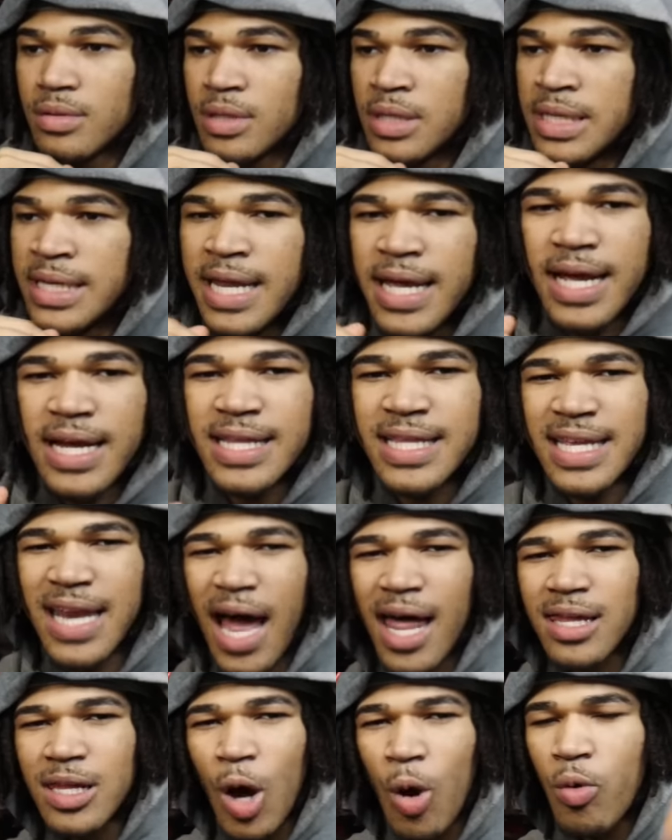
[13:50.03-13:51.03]
Nigga, did I
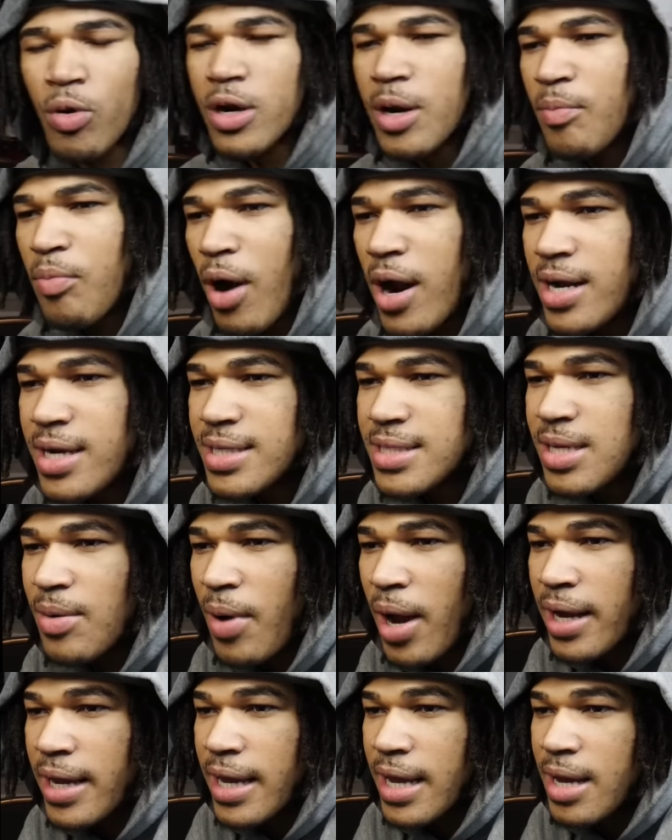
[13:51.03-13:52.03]
lower the brightness to
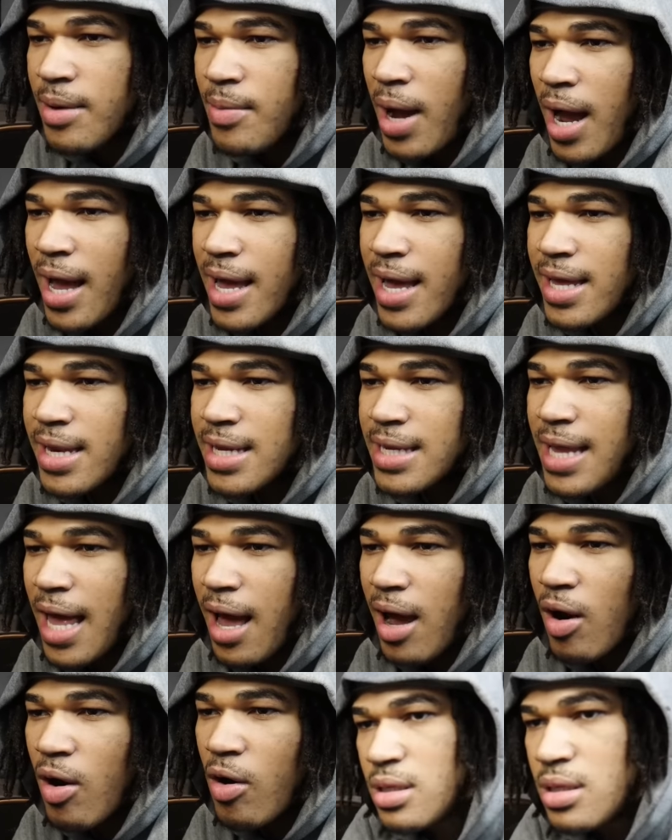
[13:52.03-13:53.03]
my cam? I hit it that
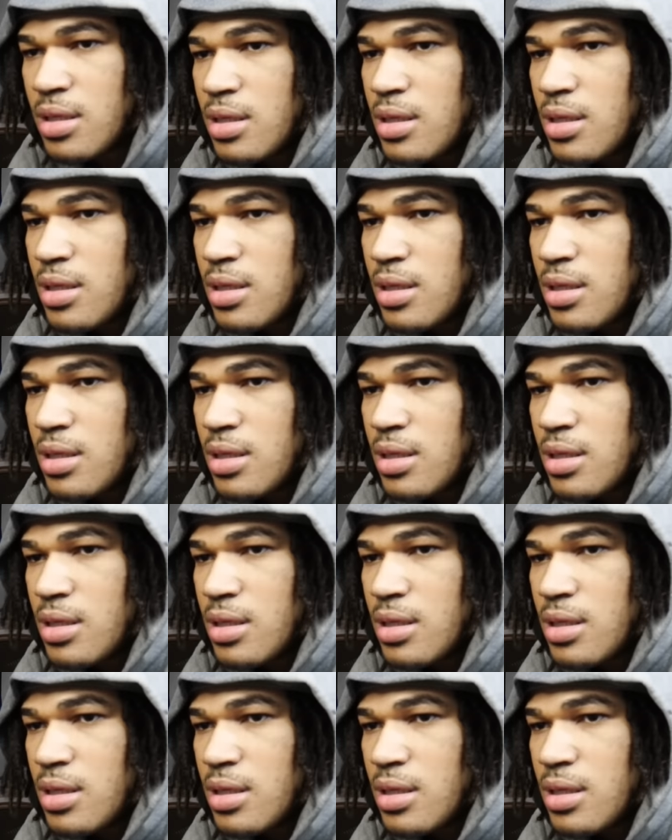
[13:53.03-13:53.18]
hard.